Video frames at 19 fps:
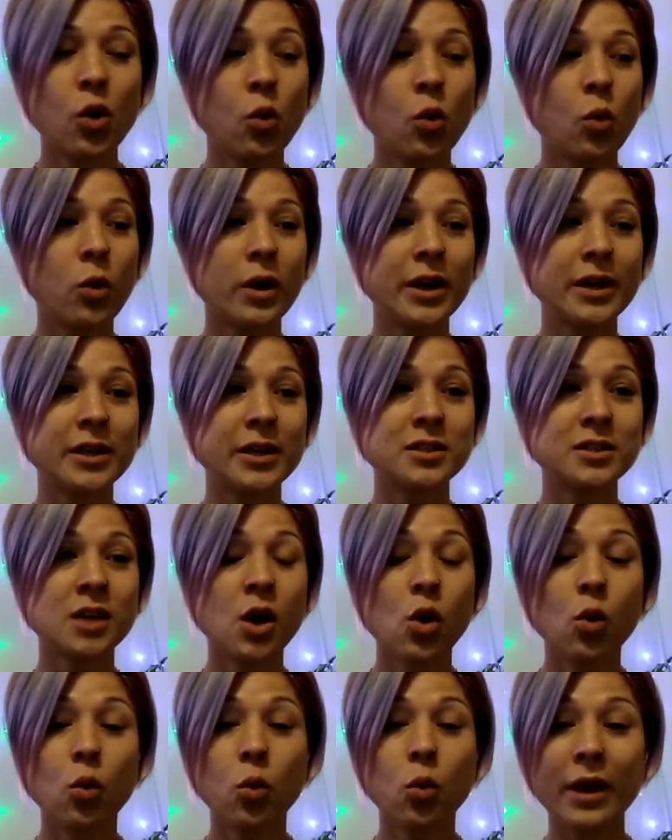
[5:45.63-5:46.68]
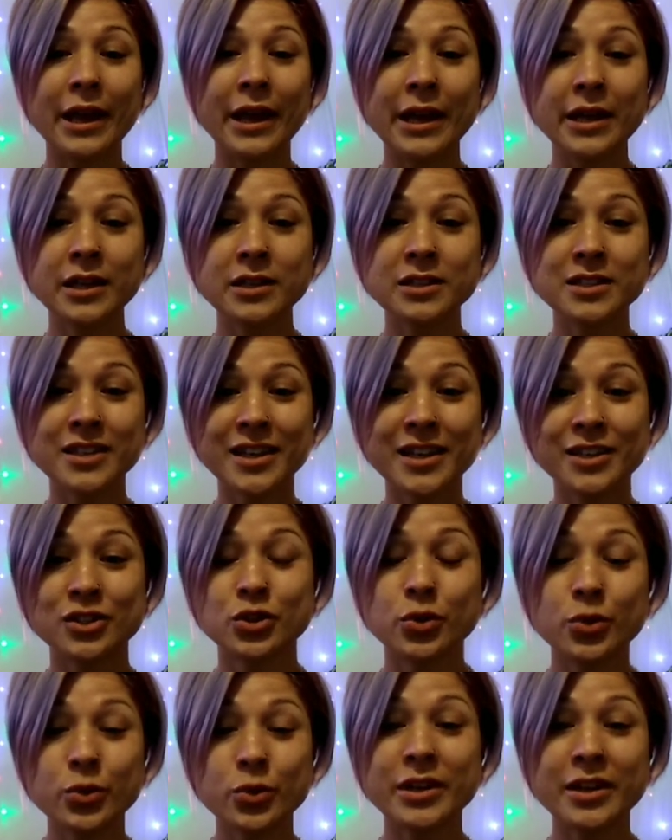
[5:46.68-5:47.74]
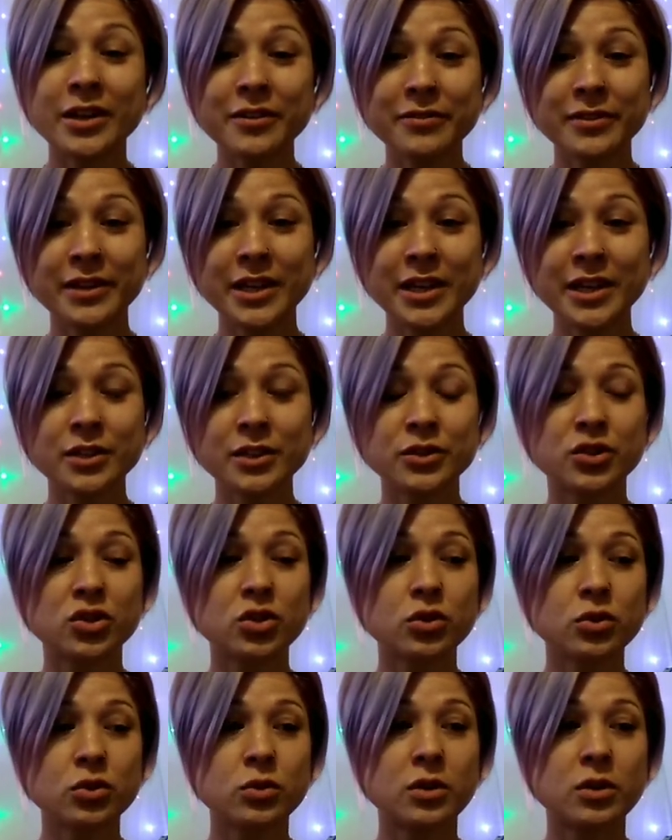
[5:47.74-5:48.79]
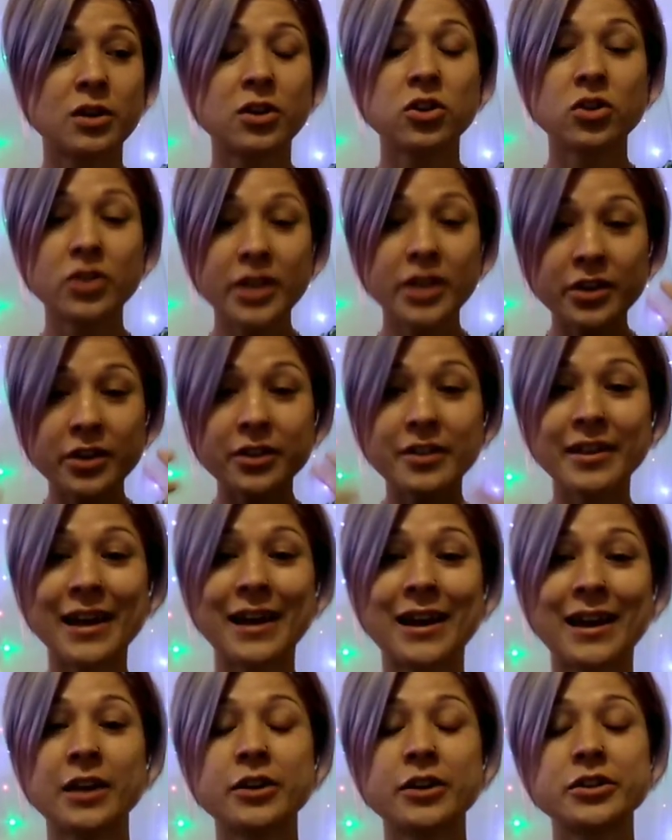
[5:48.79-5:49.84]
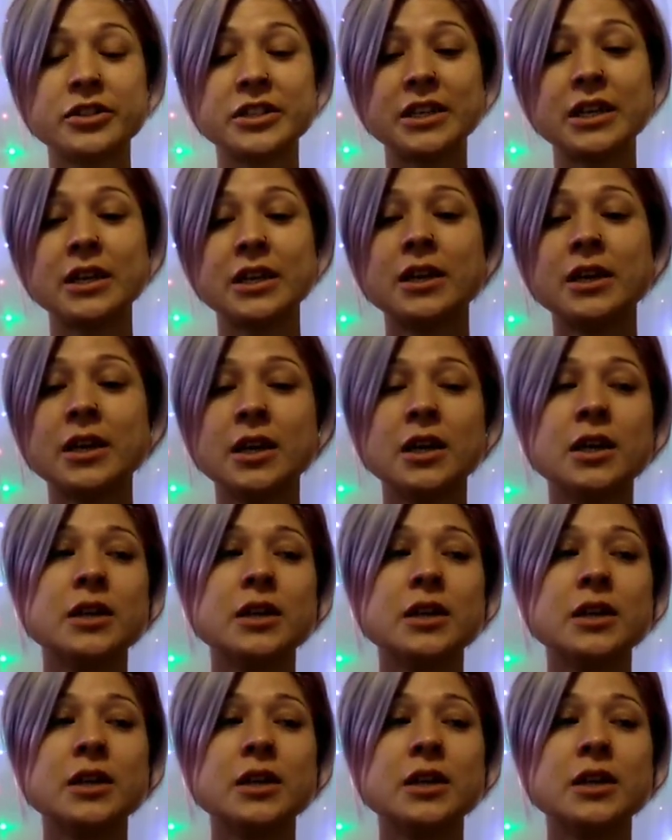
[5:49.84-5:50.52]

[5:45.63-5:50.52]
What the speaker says: was ways intuitively to clear that energy.